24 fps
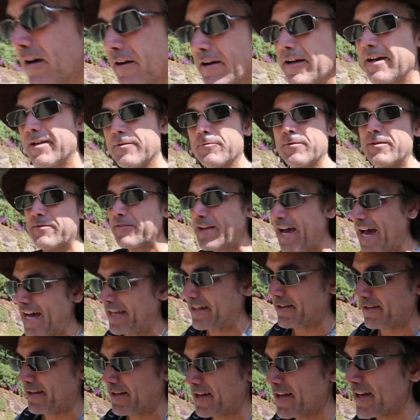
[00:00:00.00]
All right, we've got
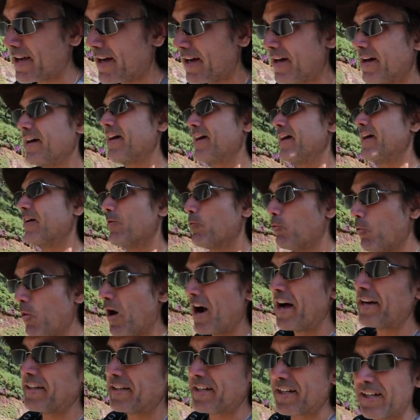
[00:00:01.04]

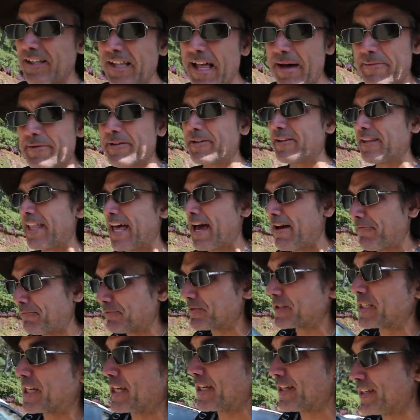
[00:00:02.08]
one kilometer
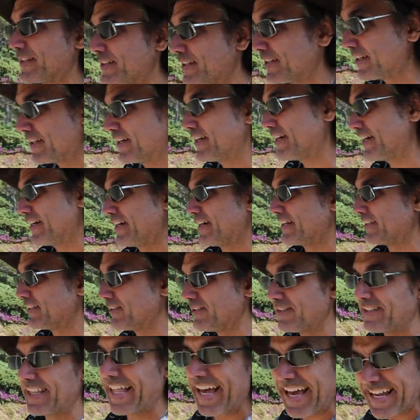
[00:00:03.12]
left, a
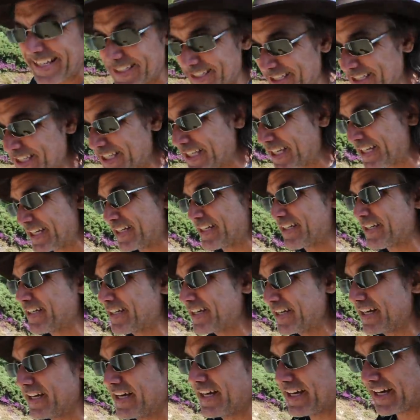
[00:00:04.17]
little less,
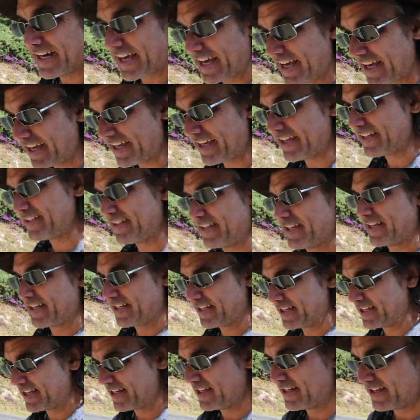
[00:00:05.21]
and
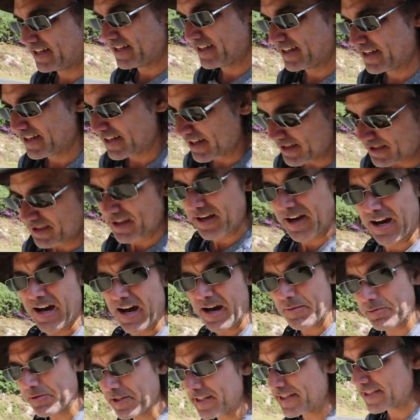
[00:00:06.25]
the
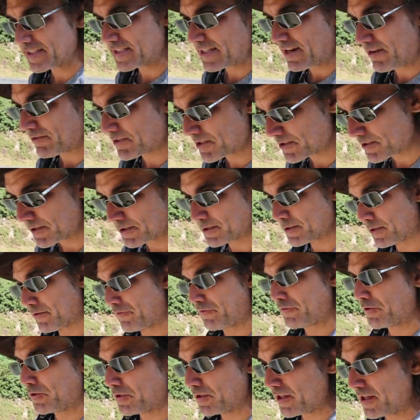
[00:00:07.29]
hobbling is now turned into a
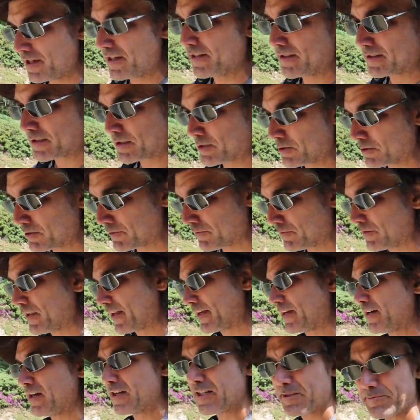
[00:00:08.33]
full-on sort of
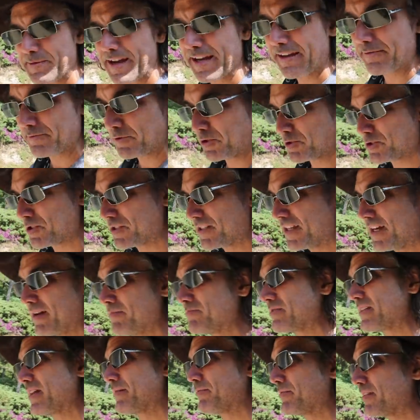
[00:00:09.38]
like Hunchback of Notre
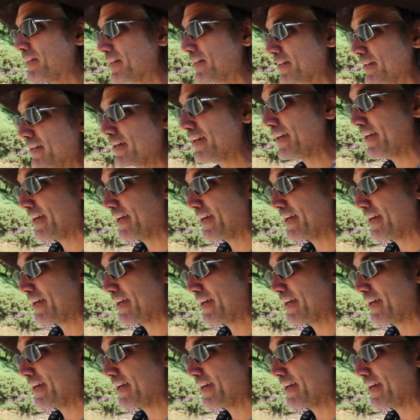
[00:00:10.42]
Dame type thing.